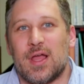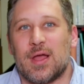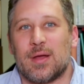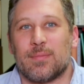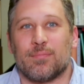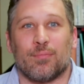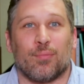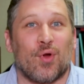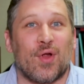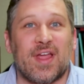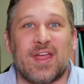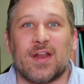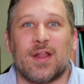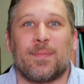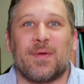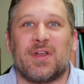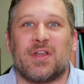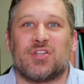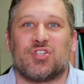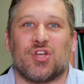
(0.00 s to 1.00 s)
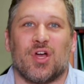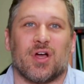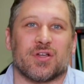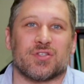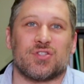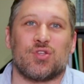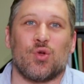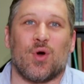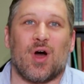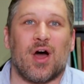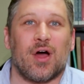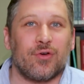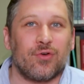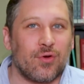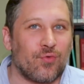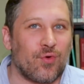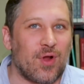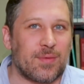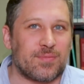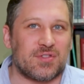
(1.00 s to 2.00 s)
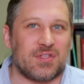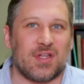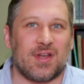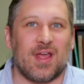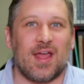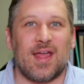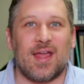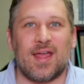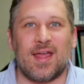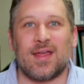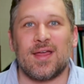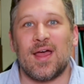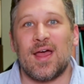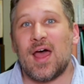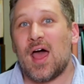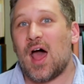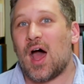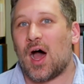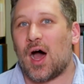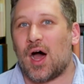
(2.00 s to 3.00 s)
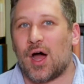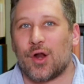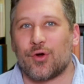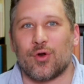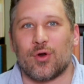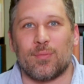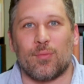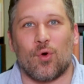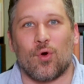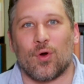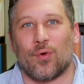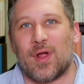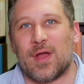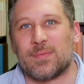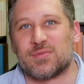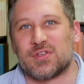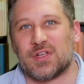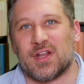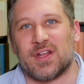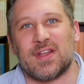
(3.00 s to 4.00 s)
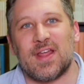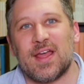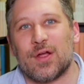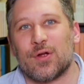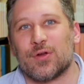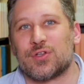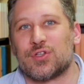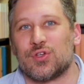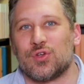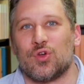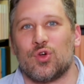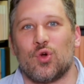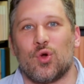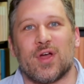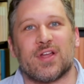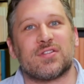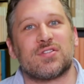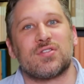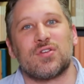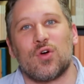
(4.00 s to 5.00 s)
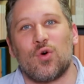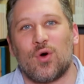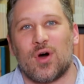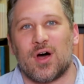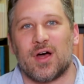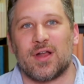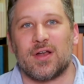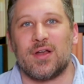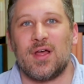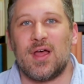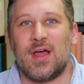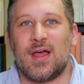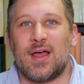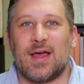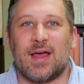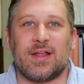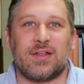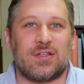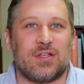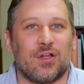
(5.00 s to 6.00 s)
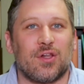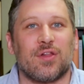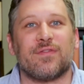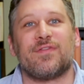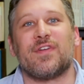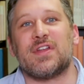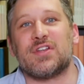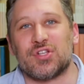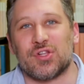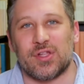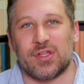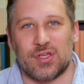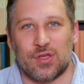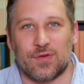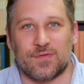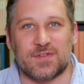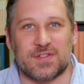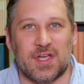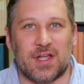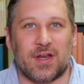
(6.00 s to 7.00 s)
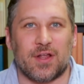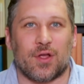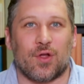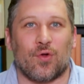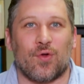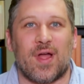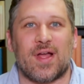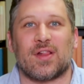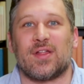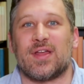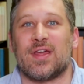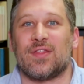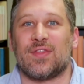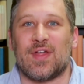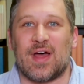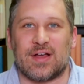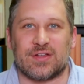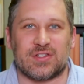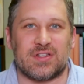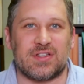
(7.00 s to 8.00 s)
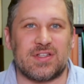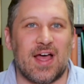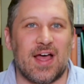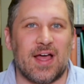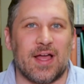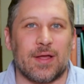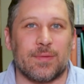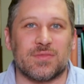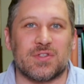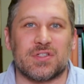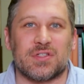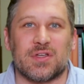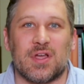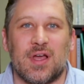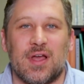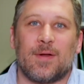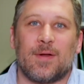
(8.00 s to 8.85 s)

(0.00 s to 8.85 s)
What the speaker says: Break it up into chunks. Do 100 reps today, 100 more reps in a day or two, and so on, until eventually you've said it correctly 1,000 times.